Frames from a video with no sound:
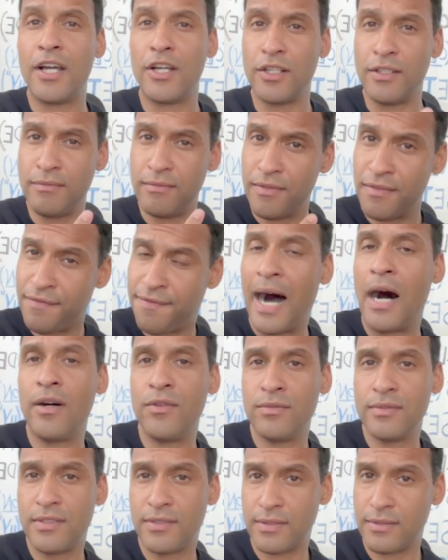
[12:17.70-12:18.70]

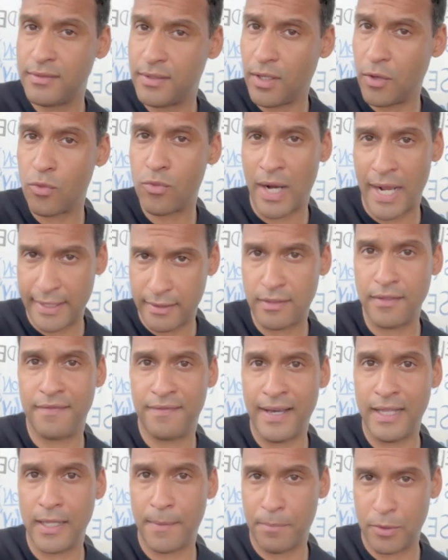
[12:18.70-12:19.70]
found the right
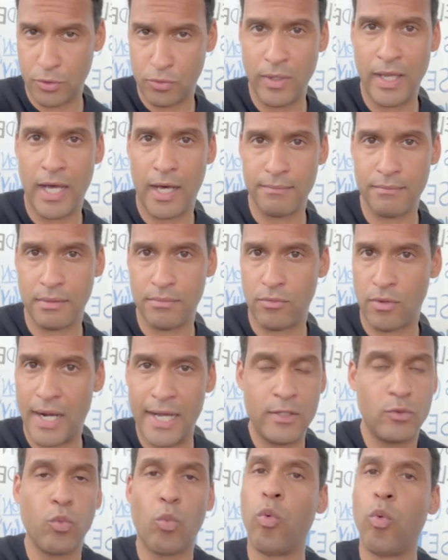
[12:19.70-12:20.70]
developer to help them,
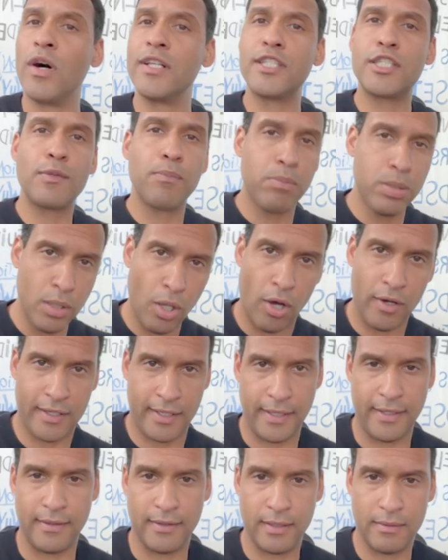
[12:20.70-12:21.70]
right? What's
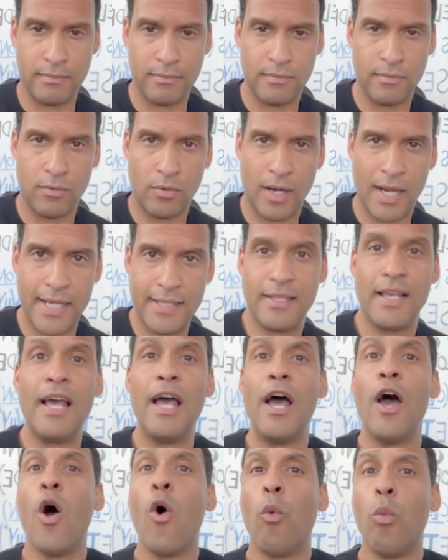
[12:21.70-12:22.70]
blocking them, right?
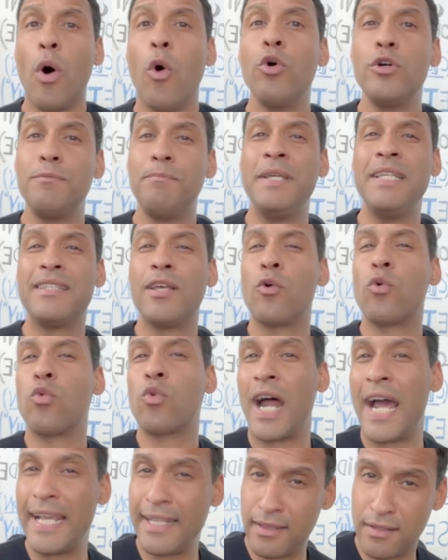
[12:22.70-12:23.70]
What would be the
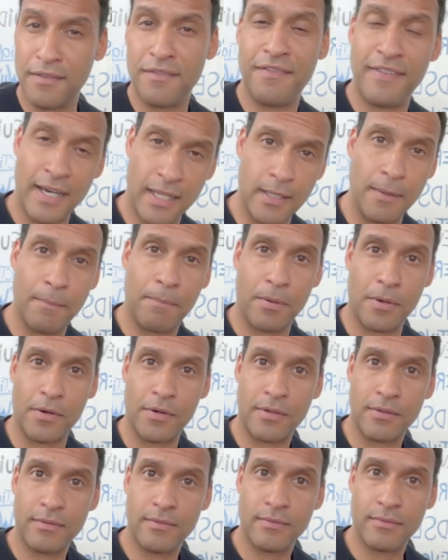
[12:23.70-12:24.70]
right developer
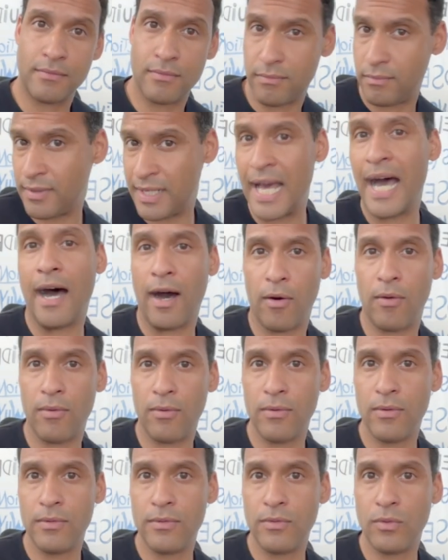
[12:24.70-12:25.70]
now?
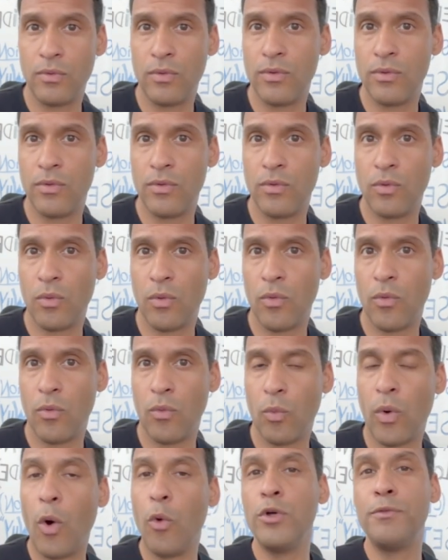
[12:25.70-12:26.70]

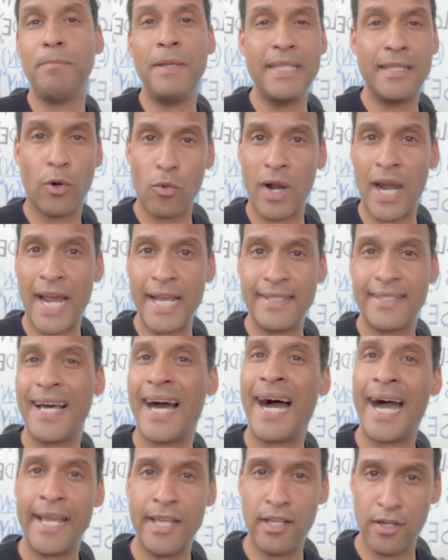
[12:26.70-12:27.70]
What would be the right
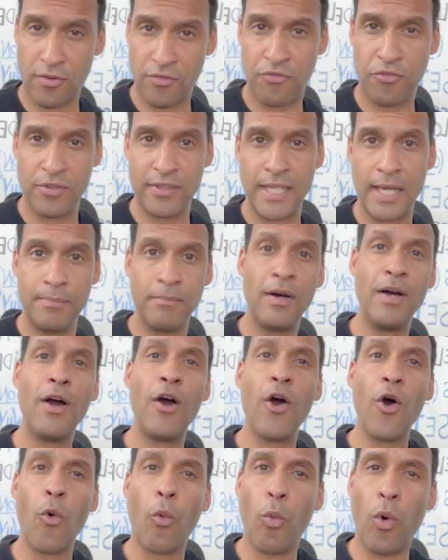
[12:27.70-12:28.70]
hire for them?
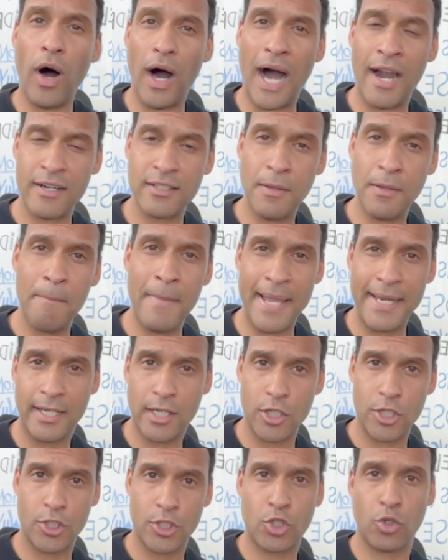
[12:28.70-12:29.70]
What are the main
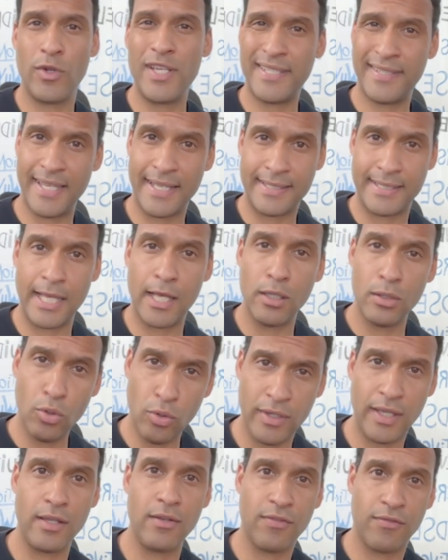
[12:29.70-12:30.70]
characteristics they're
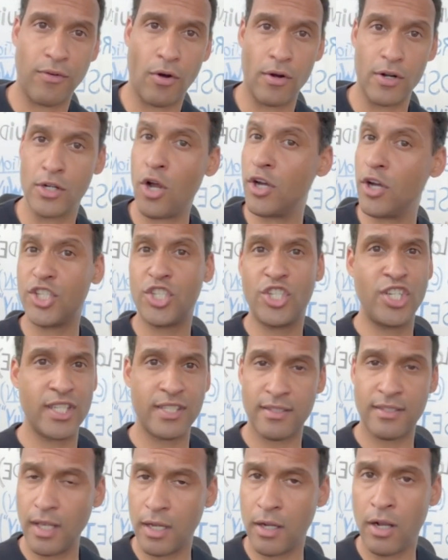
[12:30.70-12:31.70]
looking for? Not
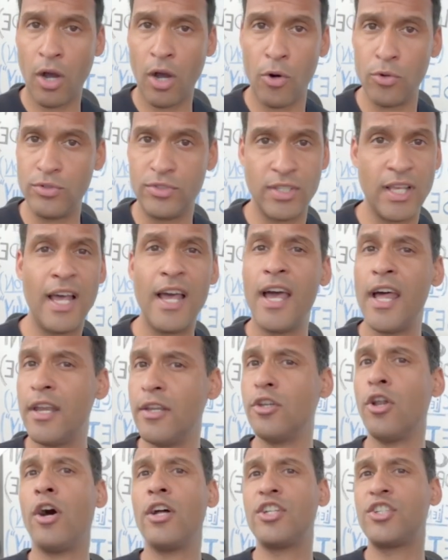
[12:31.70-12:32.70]
just the code,
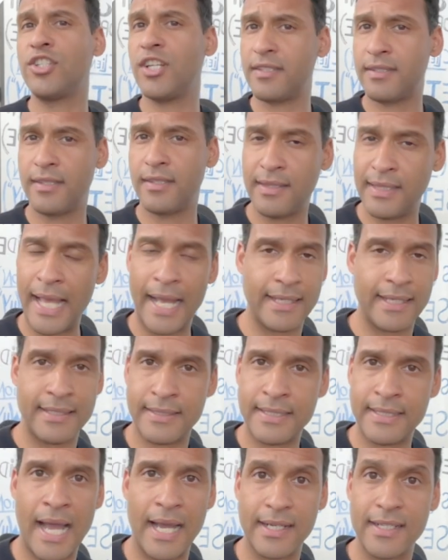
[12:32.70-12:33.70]
not just the tech
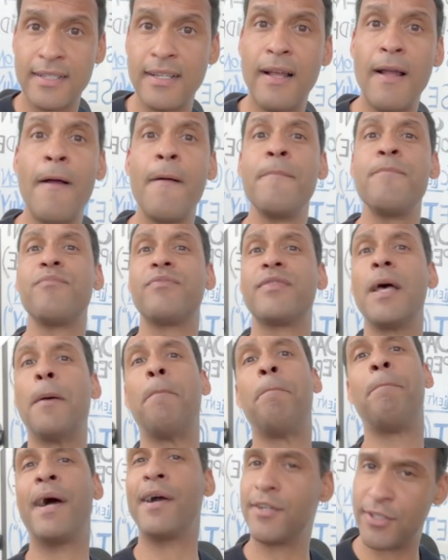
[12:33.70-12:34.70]
stack, the
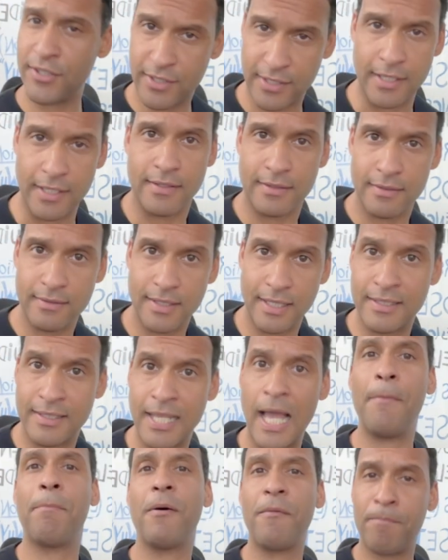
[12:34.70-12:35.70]
person, the
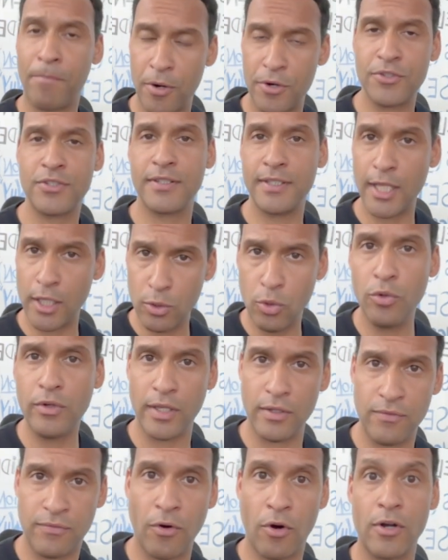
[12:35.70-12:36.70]
type of person they're looking
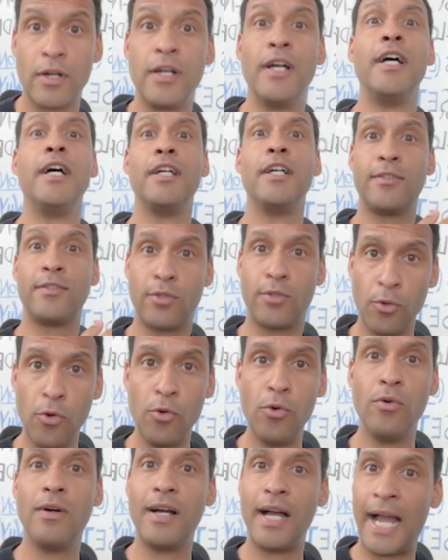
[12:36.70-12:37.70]
for
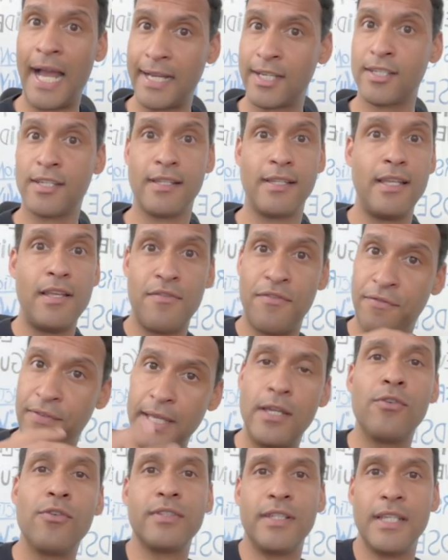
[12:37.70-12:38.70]
to actually
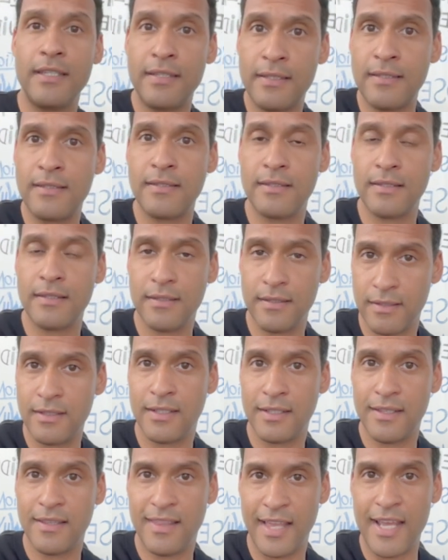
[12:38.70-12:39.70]
figure this
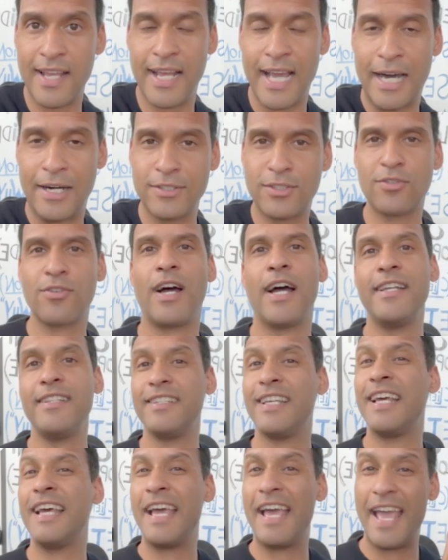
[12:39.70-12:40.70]
thing out, right?
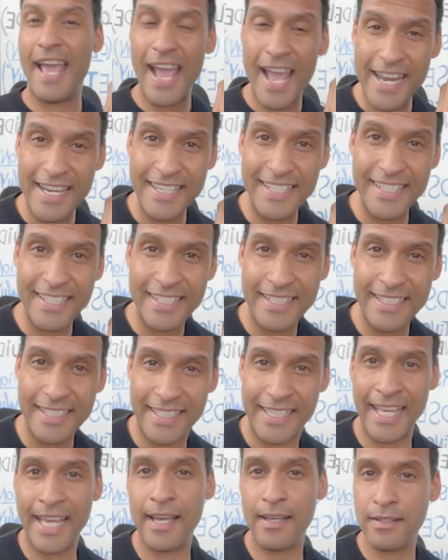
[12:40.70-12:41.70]
And
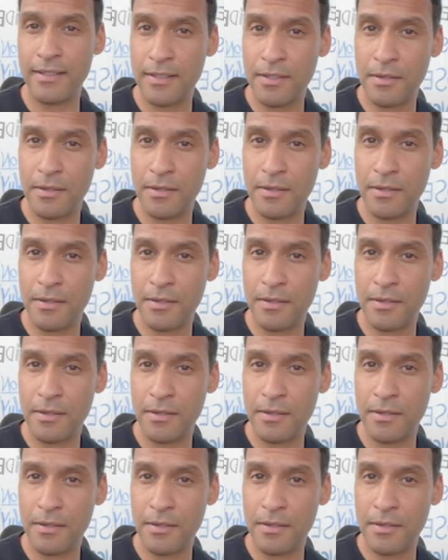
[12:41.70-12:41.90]
get